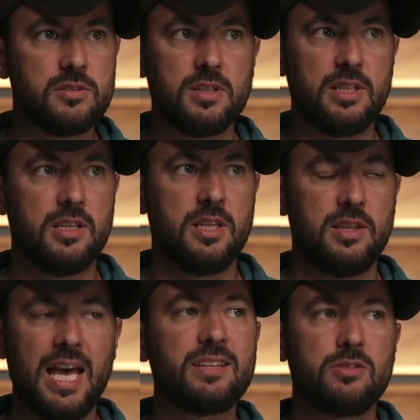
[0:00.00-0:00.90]

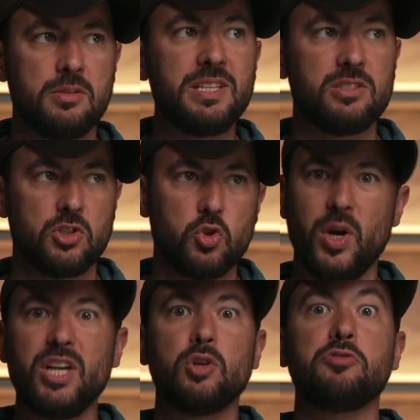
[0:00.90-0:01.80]
that to me is the
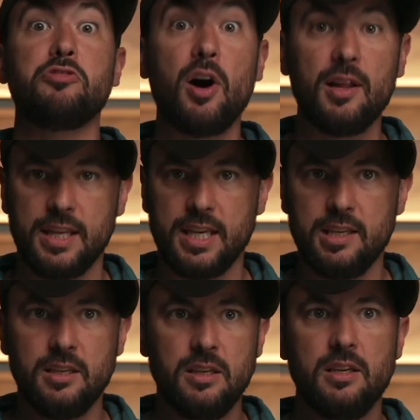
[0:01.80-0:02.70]
greater folly
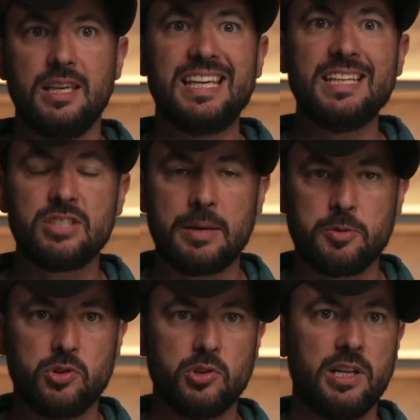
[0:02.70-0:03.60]
in chapter
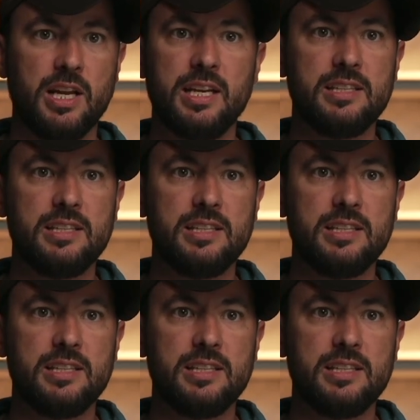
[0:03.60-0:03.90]
39.